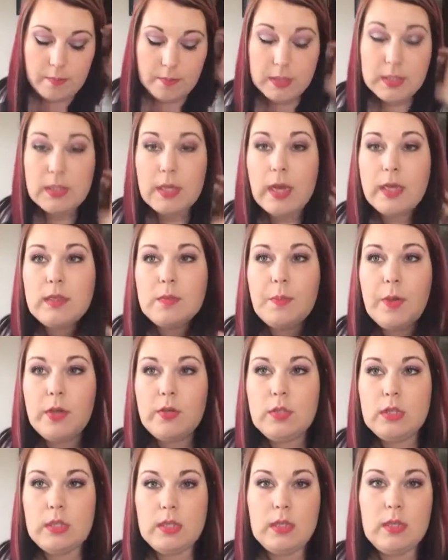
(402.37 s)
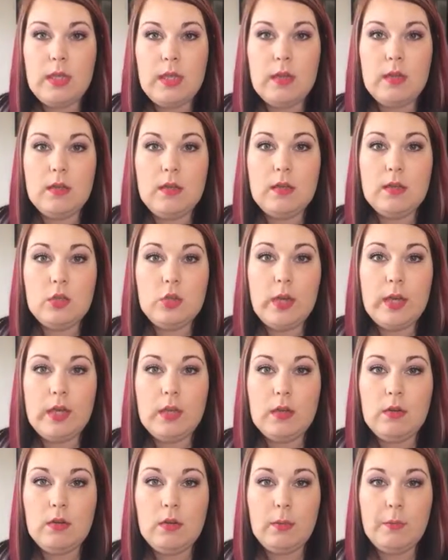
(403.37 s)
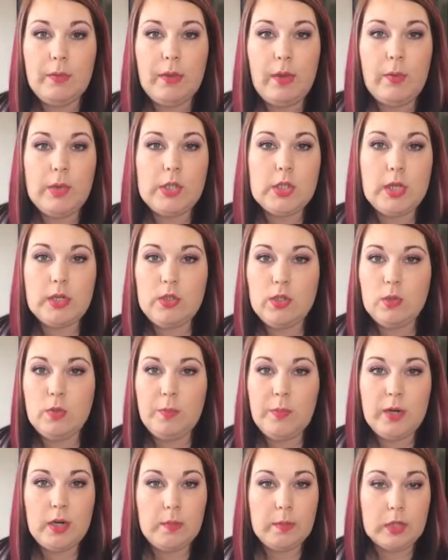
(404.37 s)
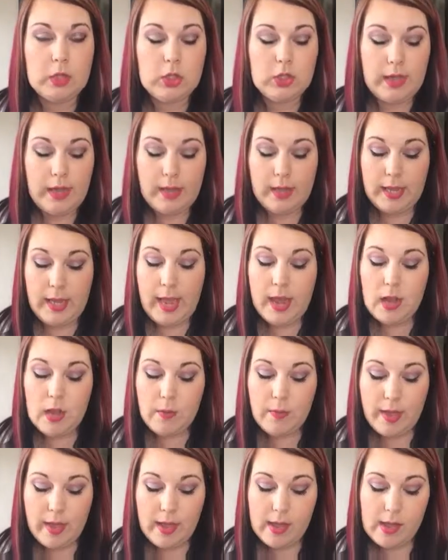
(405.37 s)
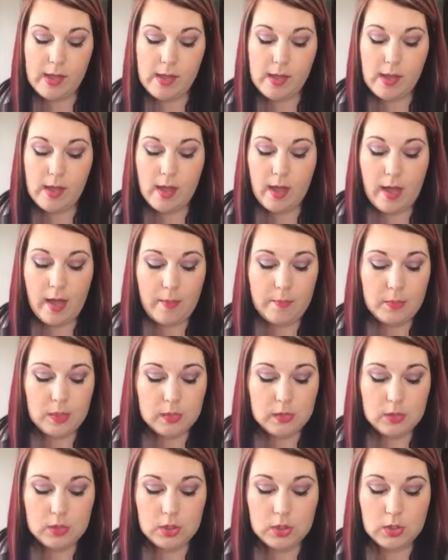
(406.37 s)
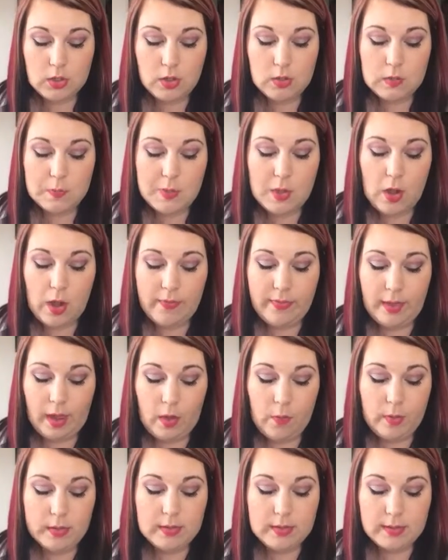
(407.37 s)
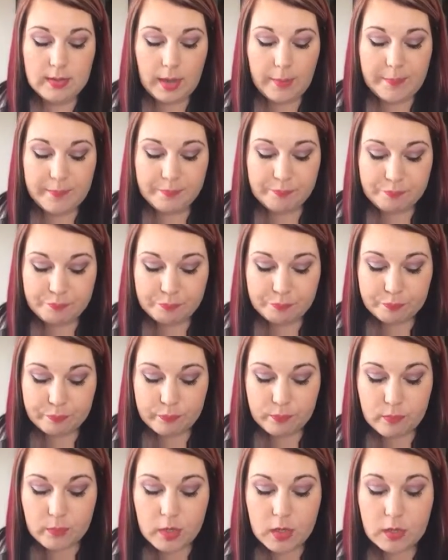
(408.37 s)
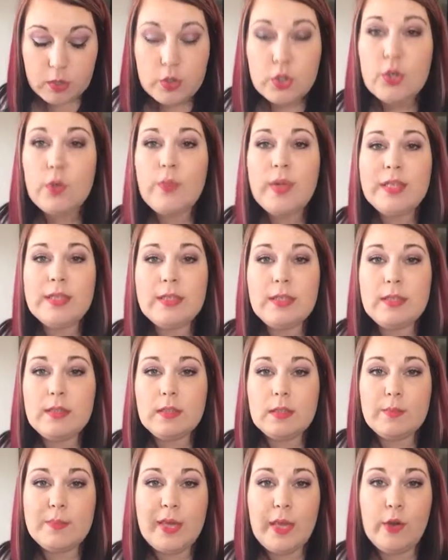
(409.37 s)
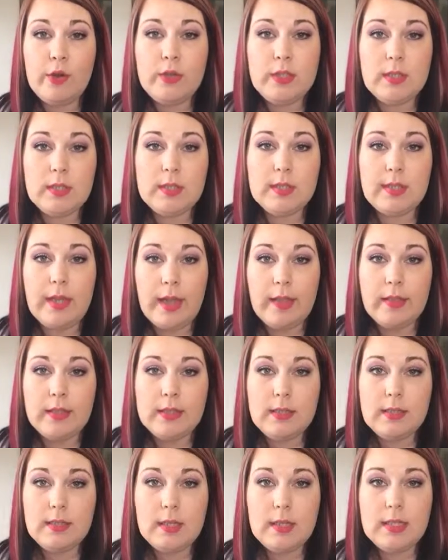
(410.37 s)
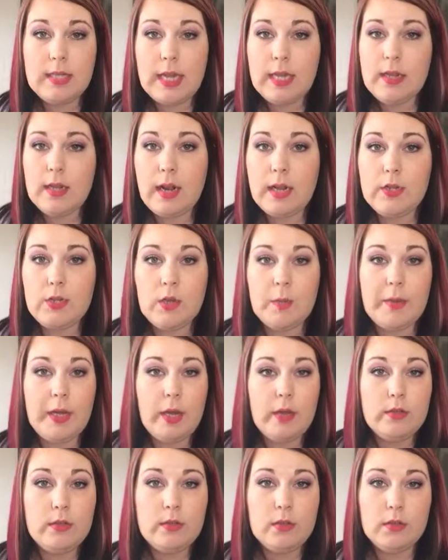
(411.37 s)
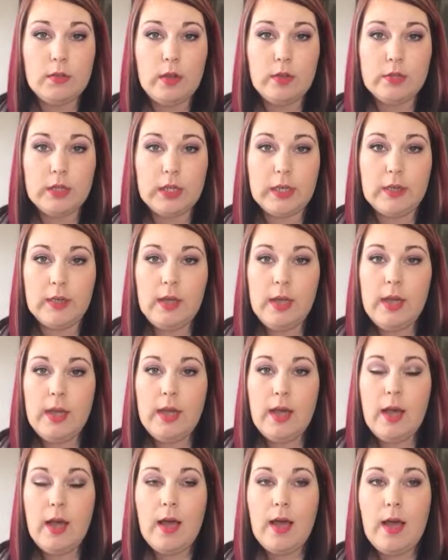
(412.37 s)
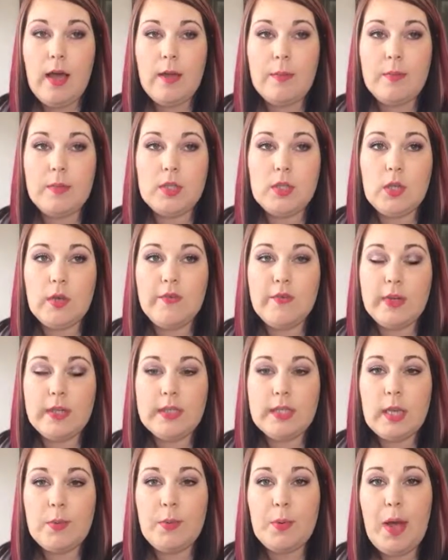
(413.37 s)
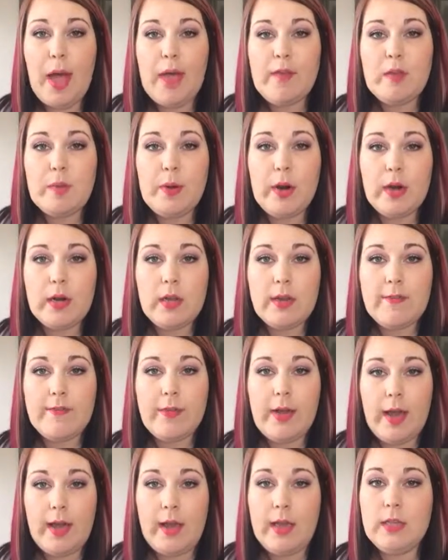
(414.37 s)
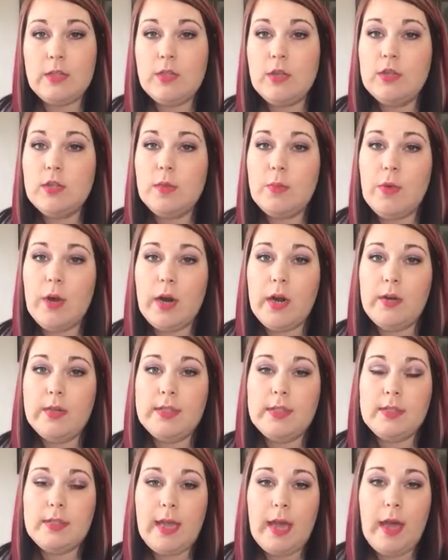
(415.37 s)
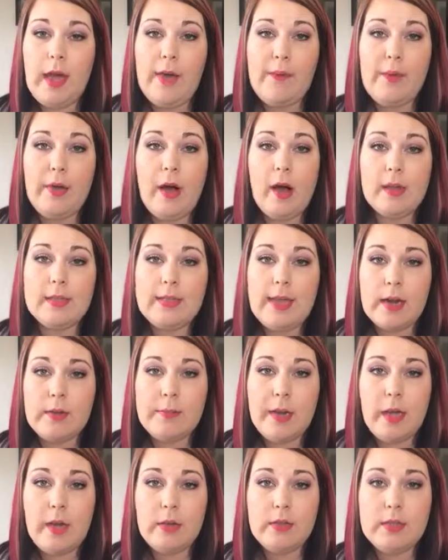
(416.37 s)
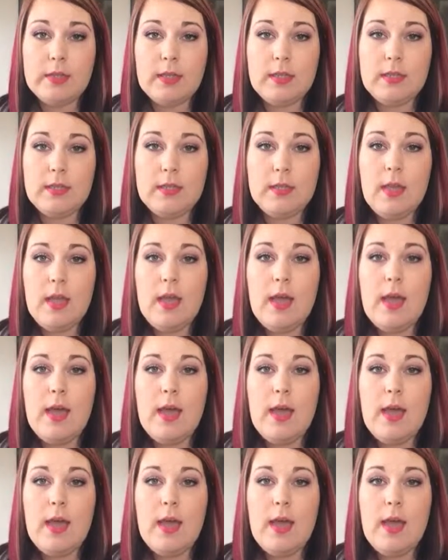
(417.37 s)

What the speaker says: Besides posting in the training group, which I do pretty much daily anyway, this just goes beyond that one step. So Wednesdays is my hostess day. This is a day that I do on my hostess coaching. So for example, I have a party on Friday. So tomorrow is a day I will contact my hostess,